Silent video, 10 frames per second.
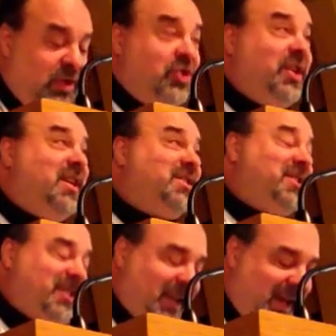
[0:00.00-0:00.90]

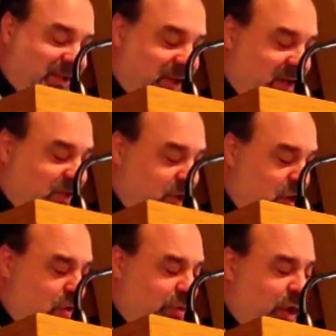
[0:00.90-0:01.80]
Jesus lets us
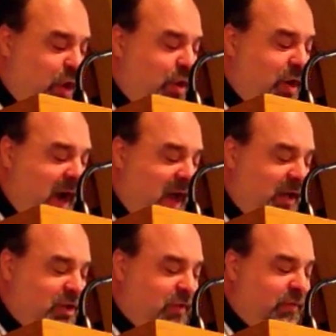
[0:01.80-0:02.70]
know that our
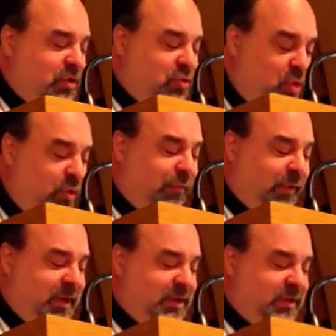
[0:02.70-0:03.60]
knowledge of the
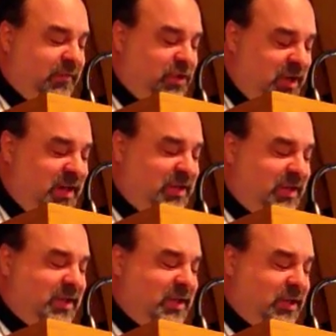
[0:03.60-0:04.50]
truthfulness of
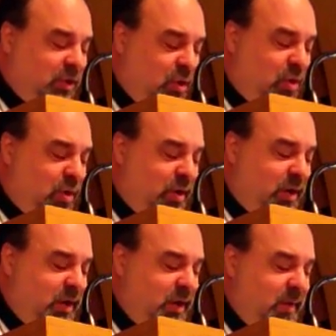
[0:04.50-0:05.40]
Jesus as
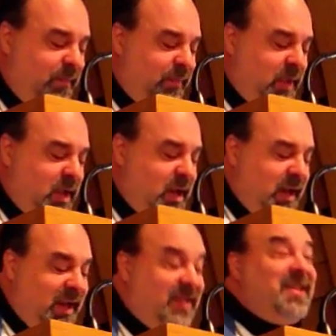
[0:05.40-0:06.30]
Lord
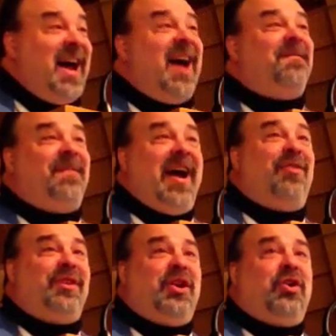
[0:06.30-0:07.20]
is not
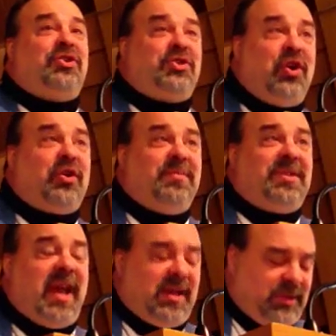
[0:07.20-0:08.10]
found in our
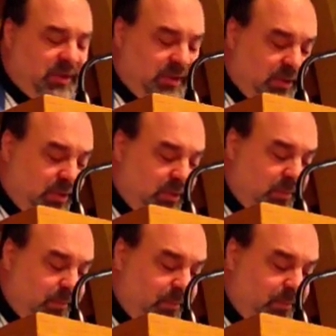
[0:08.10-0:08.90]
circumstances.